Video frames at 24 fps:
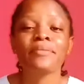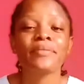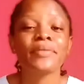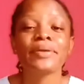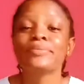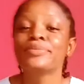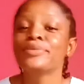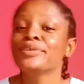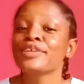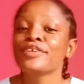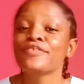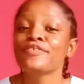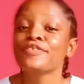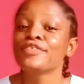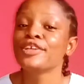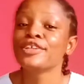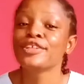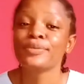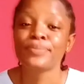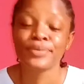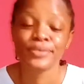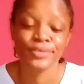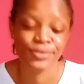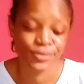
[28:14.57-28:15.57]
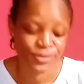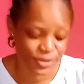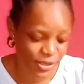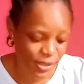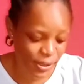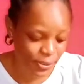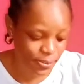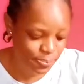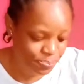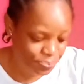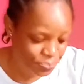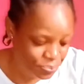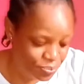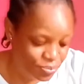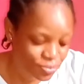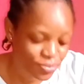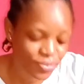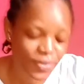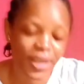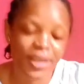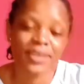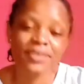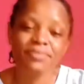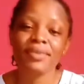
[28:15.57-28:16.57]
I'm not giving anybody, yeah?
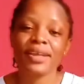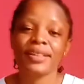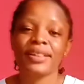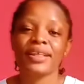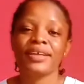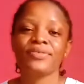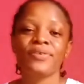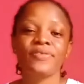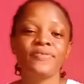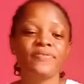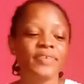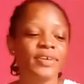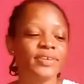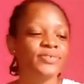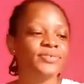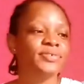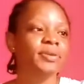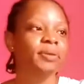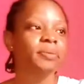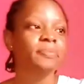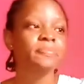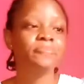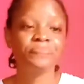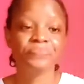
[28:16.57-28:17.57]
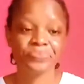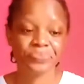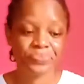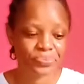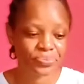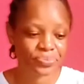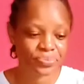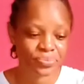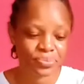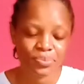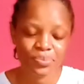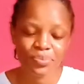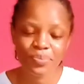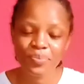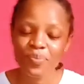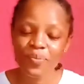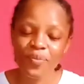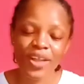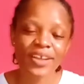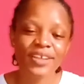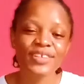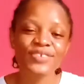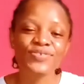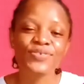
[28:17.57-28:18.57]
But then, obviously,
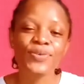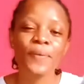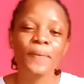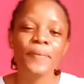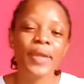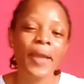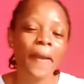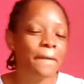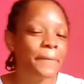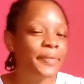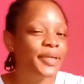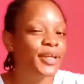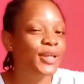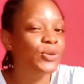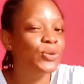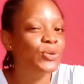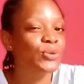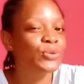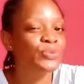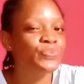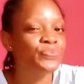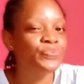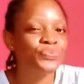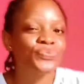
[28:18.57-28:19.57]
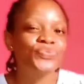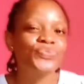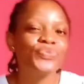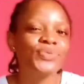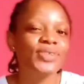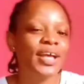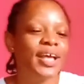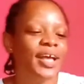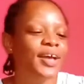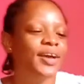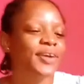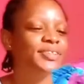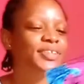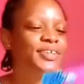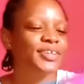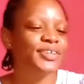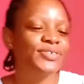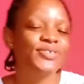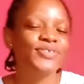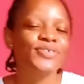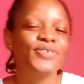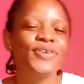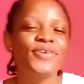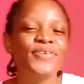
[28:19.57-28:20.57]
for me and me alone, take it
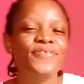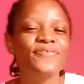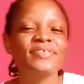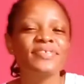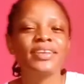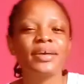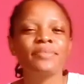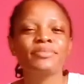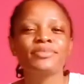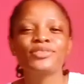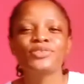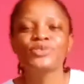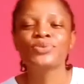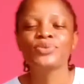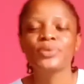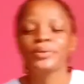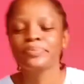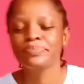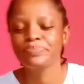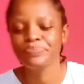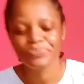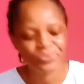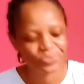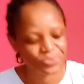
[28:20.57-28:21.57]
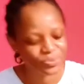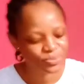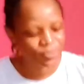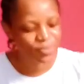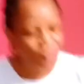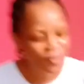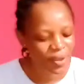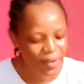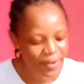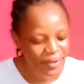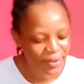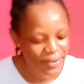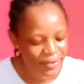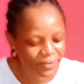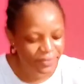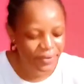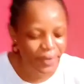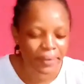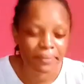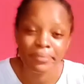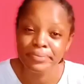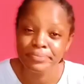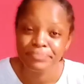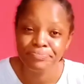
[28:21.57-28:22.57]
to the office and be showing.
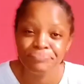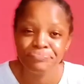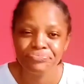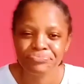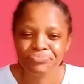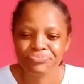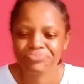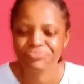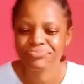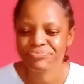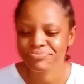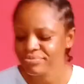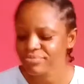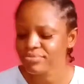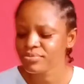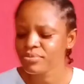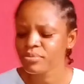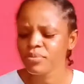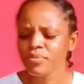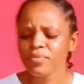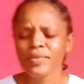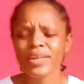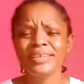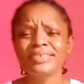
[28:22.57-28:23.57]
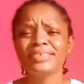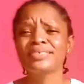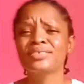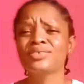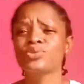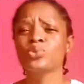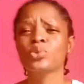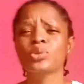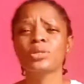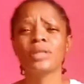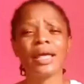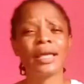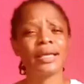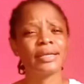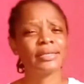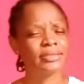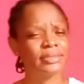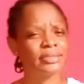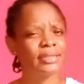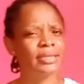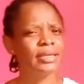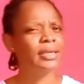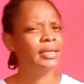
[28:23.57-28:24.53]
Wow. It's so nice.